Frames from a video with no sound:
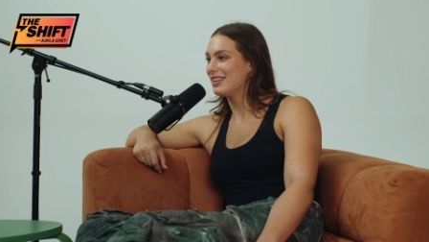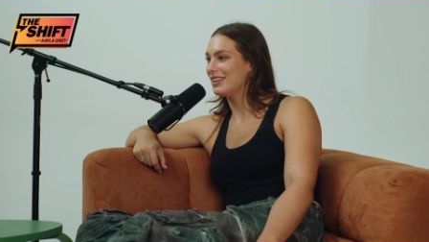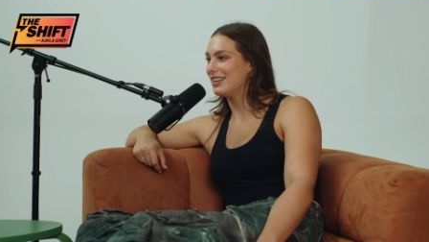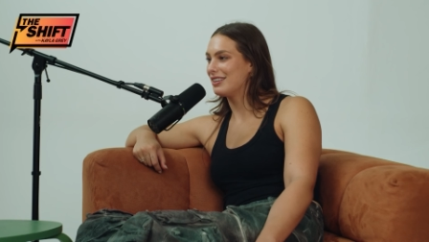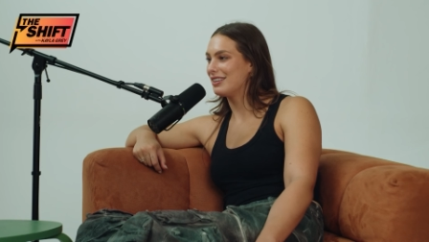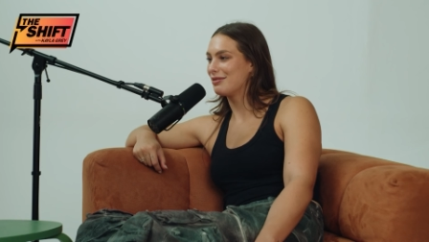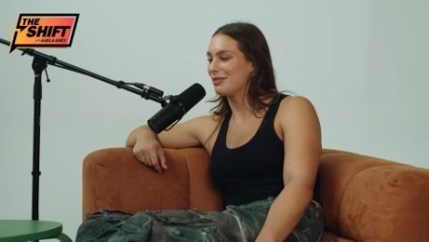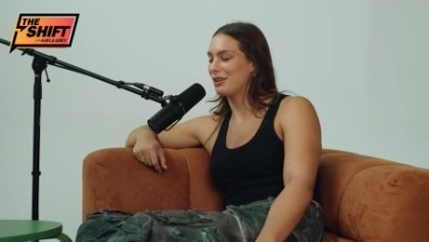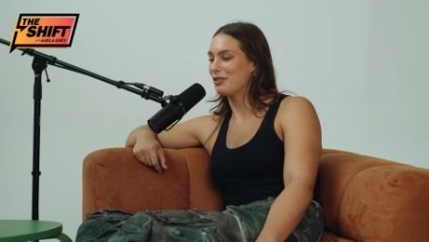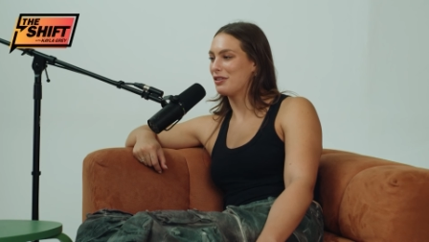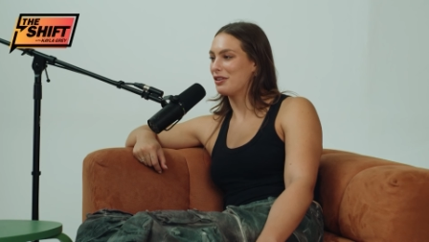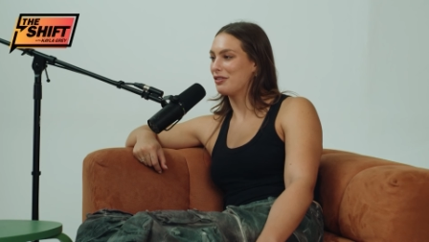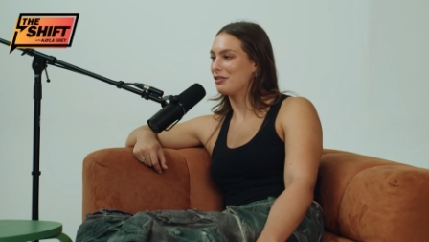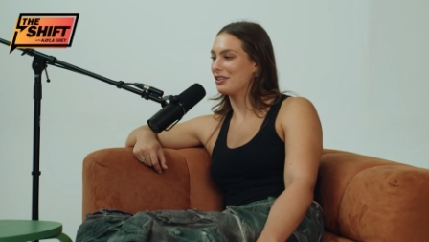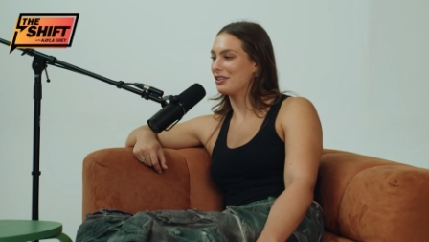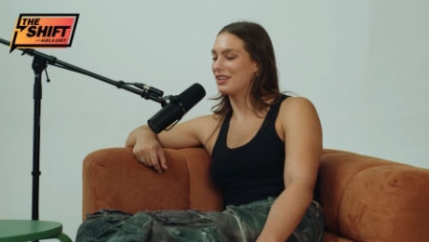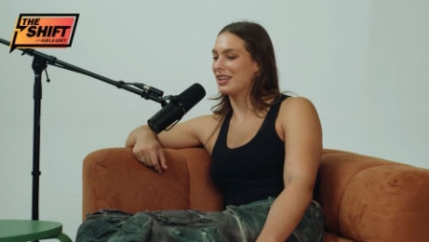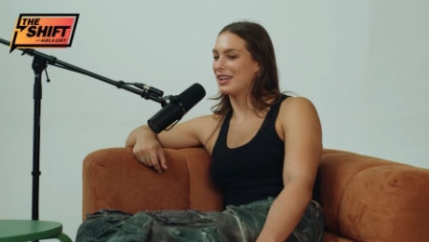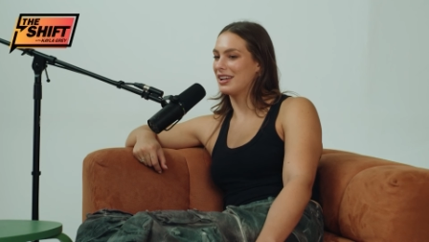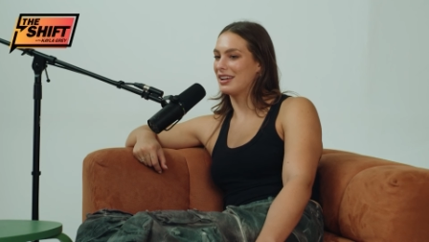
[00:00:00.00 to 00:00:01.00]
It's my
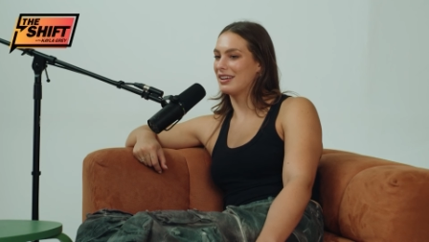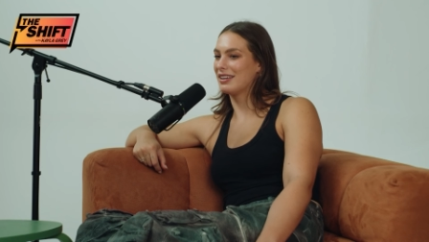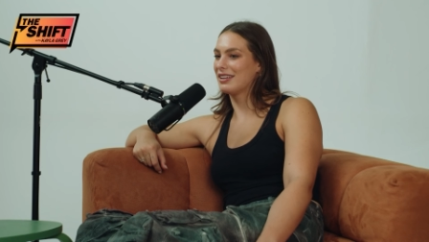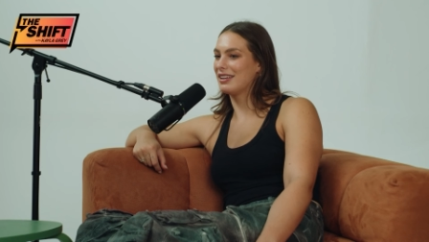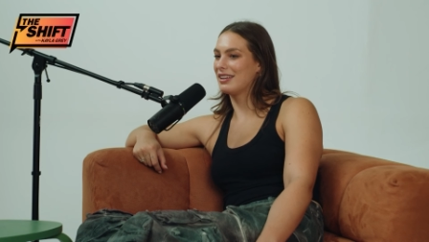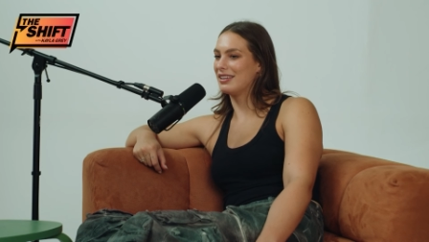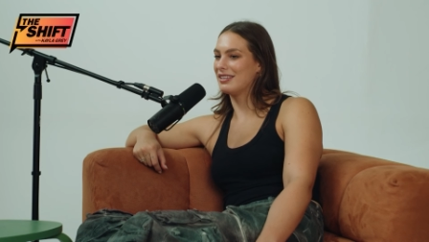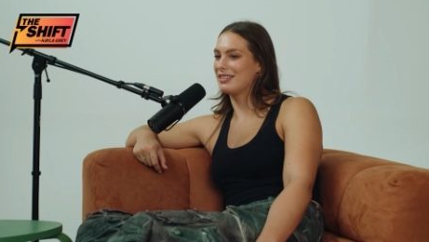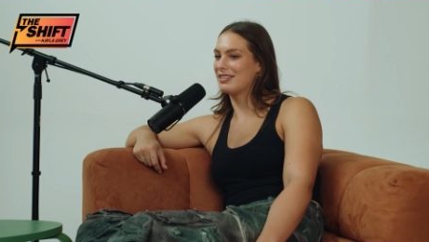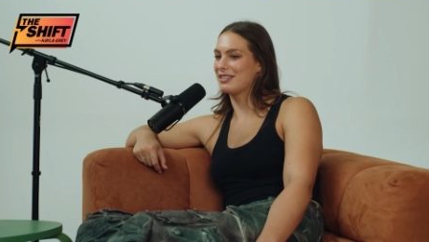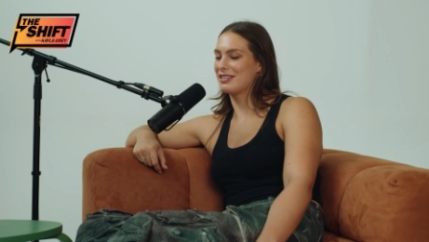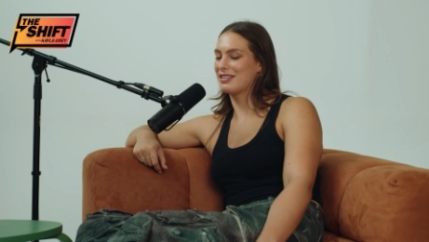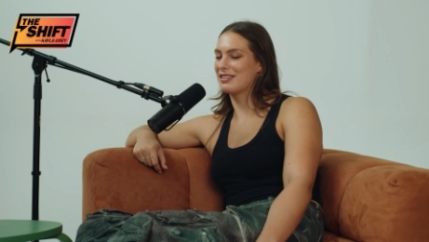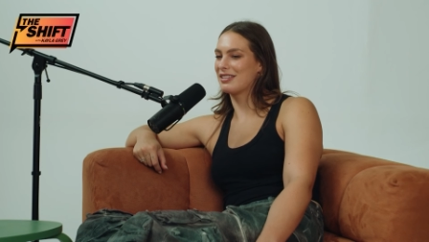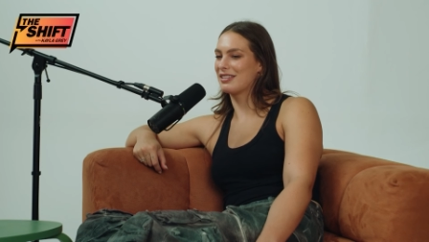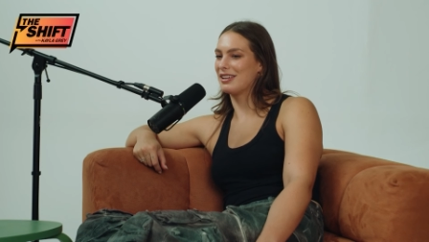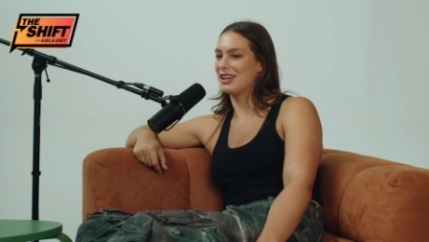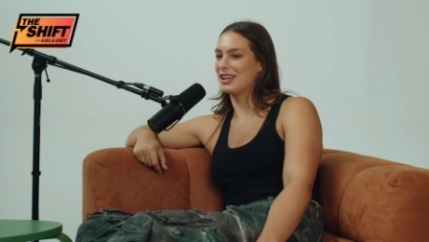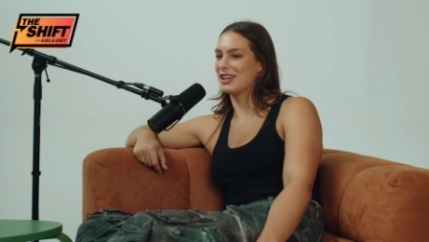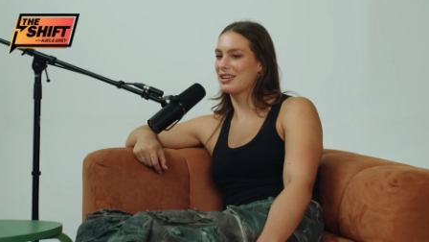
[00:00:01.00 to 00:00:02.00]
favorite thing, is just to
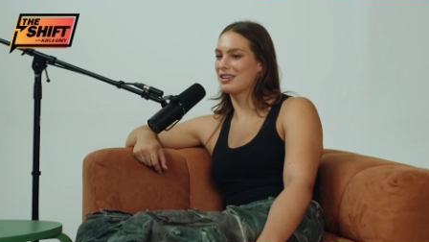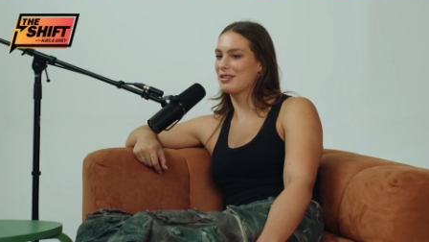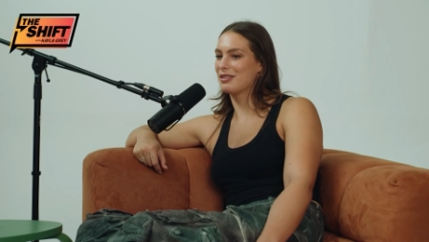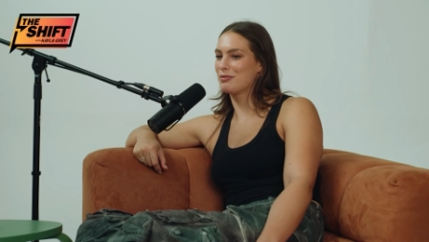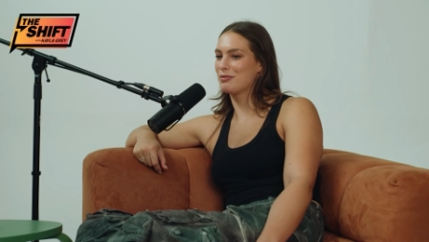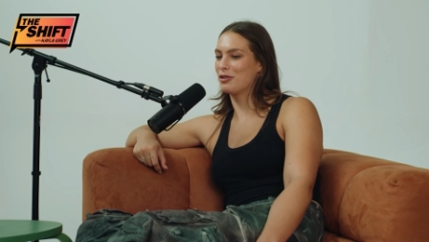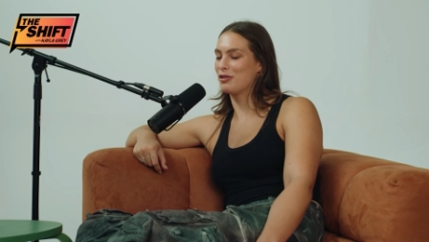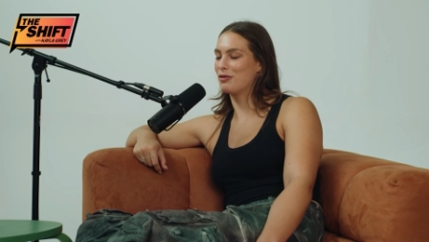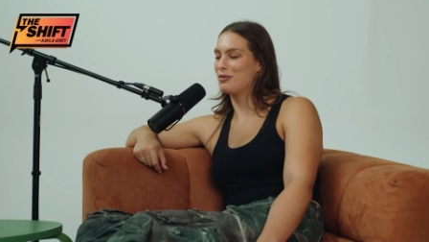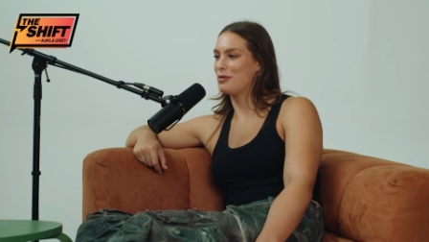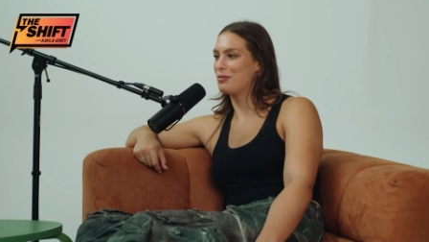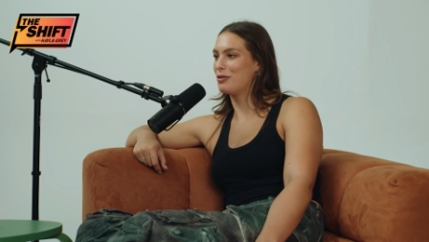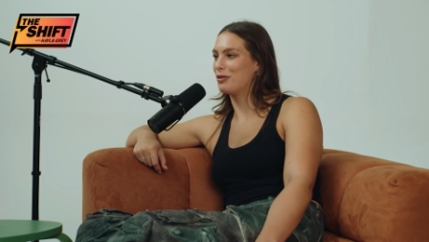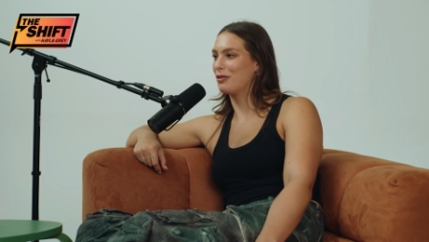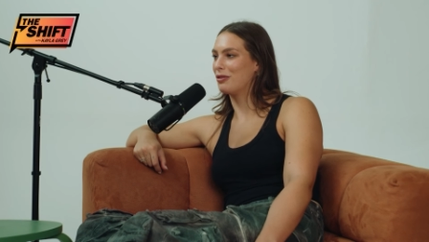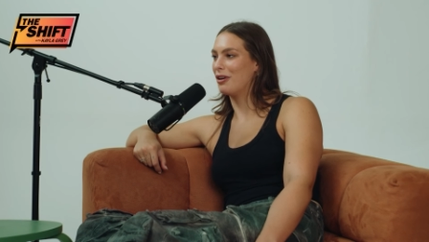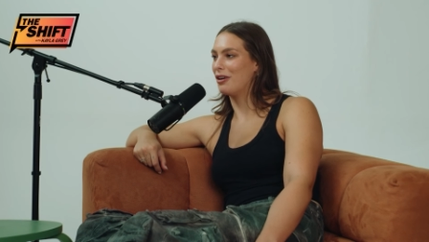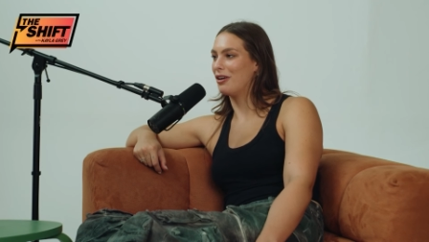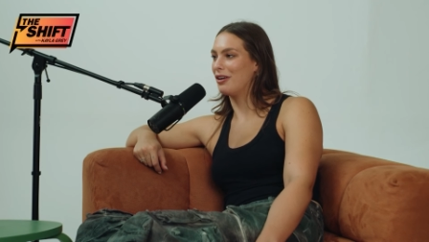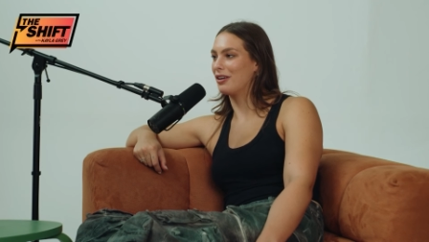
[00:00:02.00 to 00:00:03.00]
like prove people
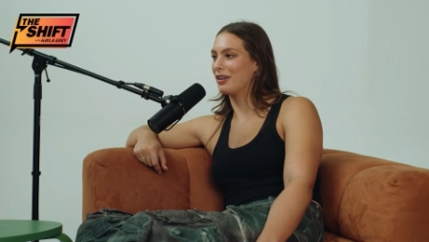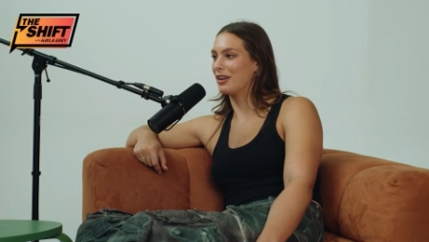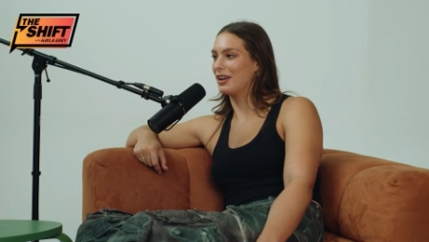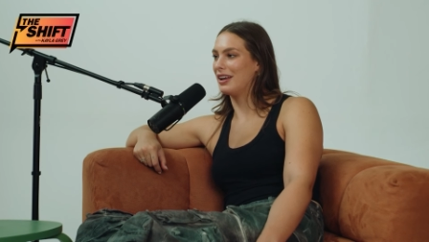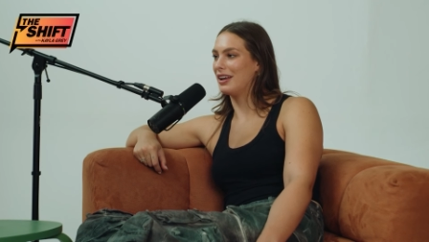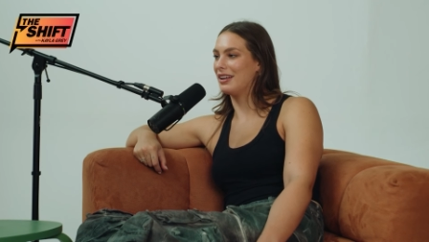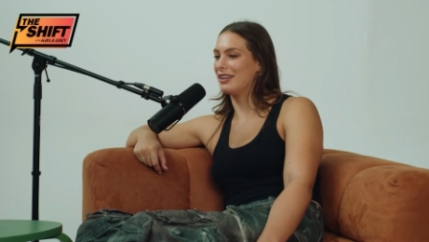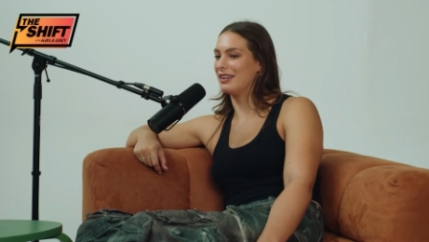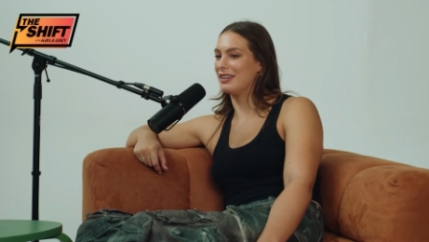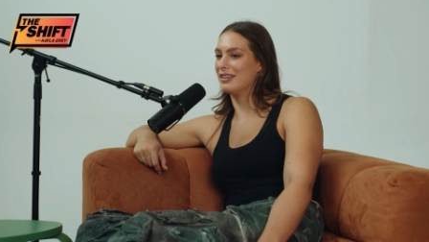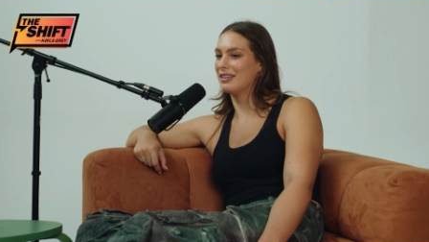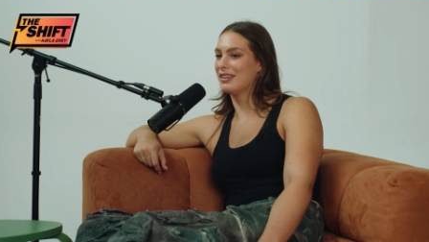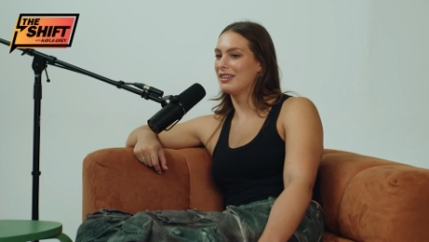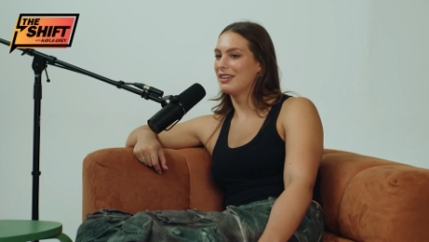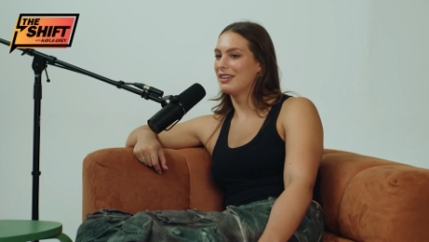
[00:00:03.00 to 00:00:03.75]
wrong and